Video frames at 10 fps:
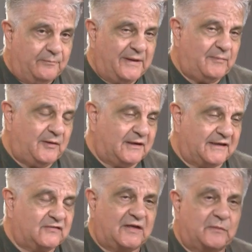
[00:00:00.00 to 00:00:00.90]
Maybe you
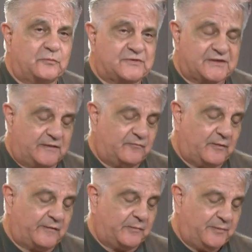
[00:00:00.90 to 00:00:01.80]
get 10% of,
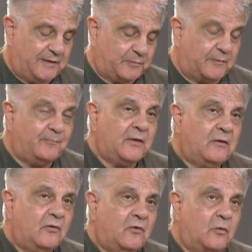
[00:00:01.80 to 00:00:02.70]
of the people
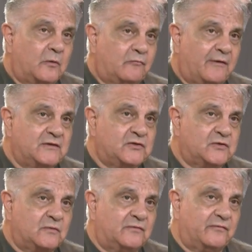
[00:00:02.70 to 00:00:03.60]
who are
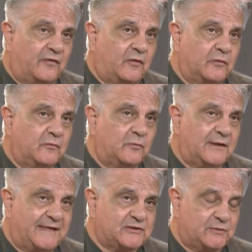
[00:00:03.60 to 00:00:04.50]
registered to vote
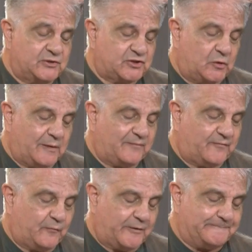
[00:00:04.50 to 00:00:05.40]
will actually show up
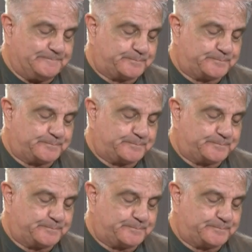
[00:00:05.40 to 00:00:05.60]
for it.